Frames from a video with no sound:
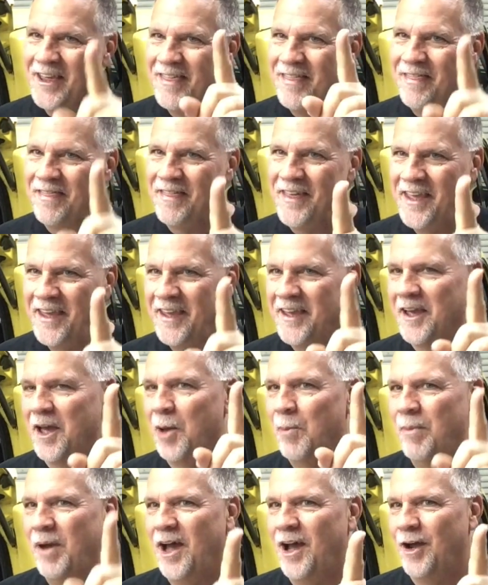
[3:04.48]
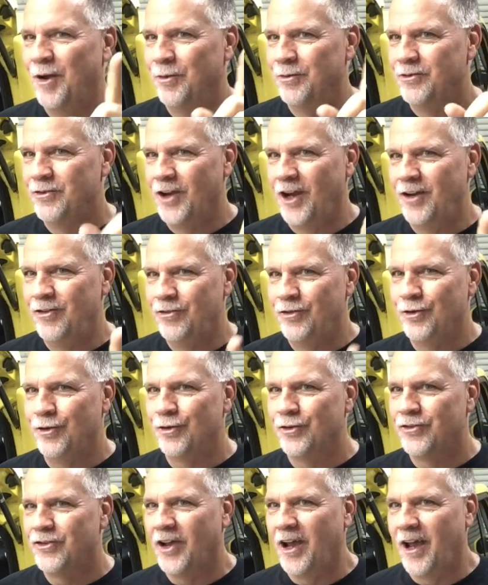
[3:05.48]
think about changing your
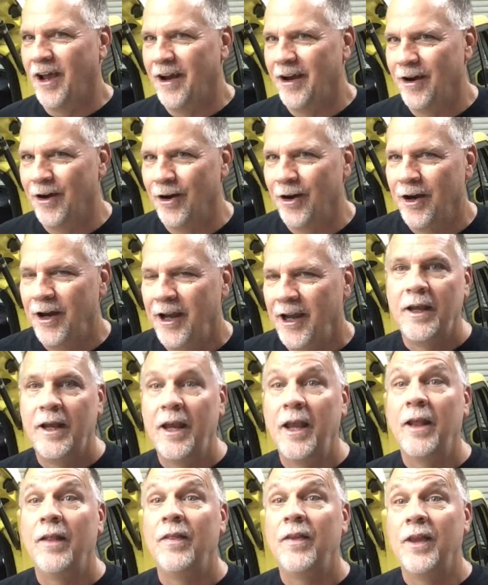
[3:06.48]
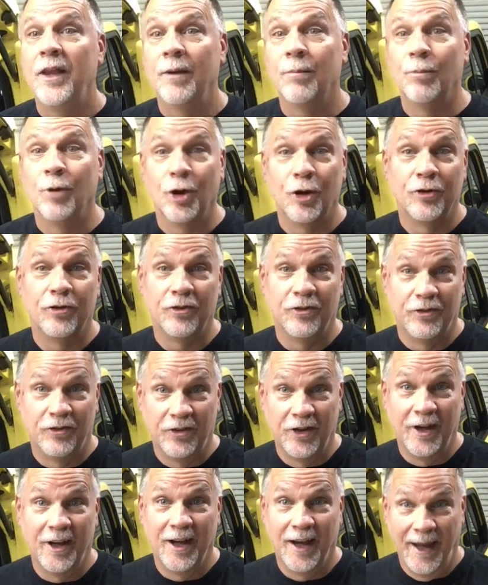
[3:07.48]
tire in the
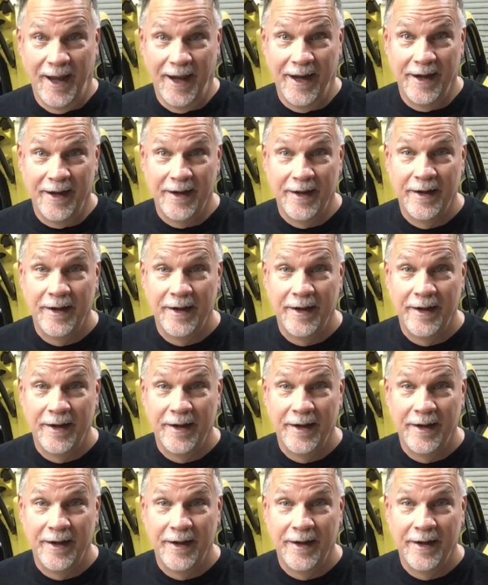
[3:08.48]
emergency lane.